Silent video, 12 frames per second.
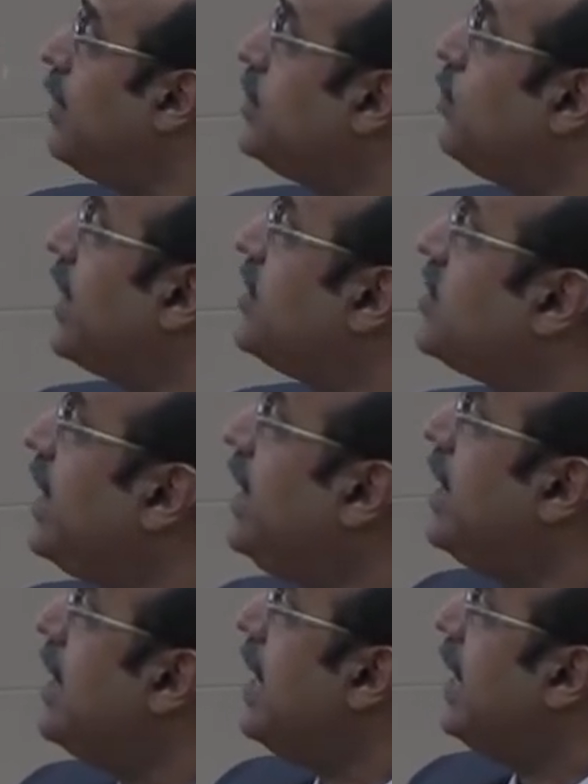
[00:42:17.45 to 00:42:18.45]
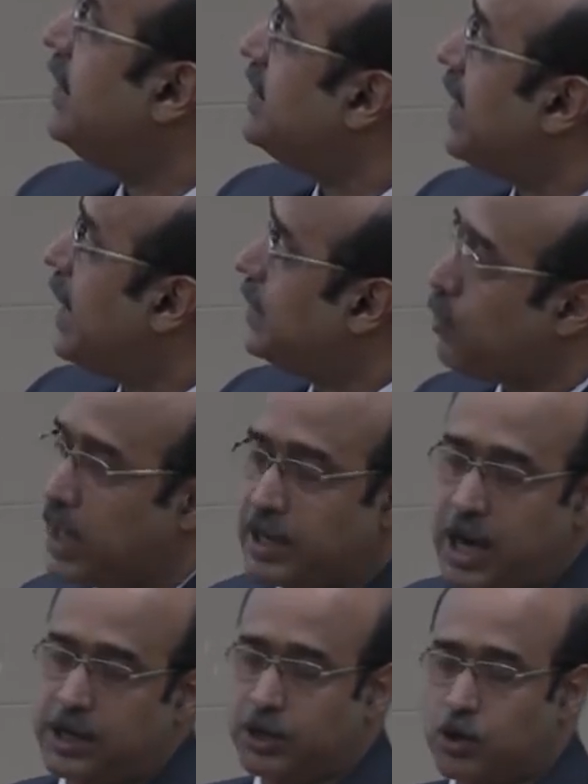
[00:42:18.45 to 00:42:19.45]
As you can see, there's another one,
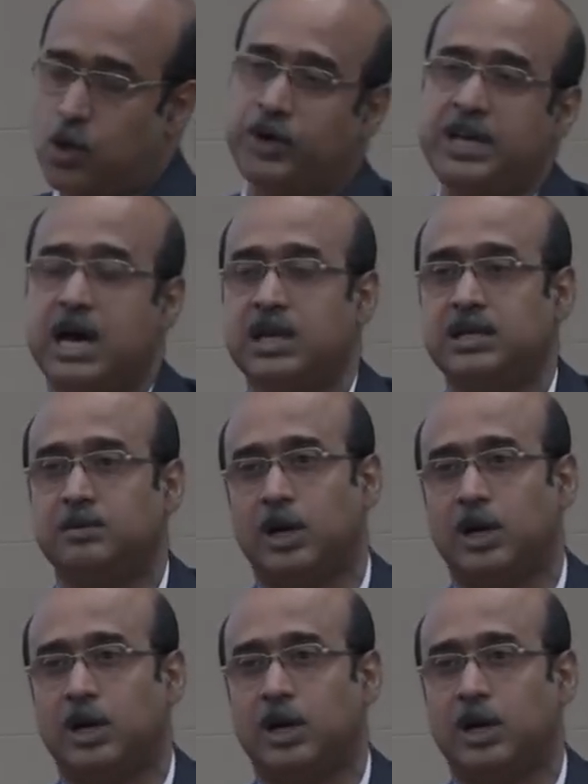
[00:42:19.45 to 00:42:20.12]
Anoronian